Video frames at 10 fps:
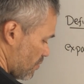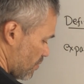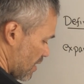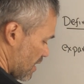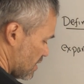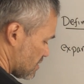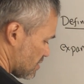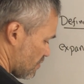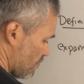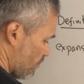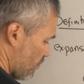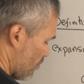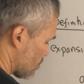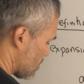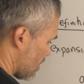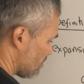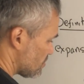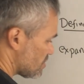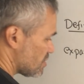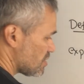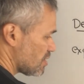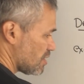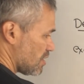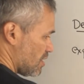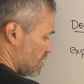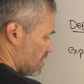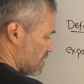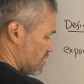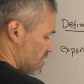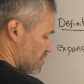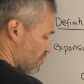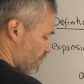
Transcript: plus 4 times this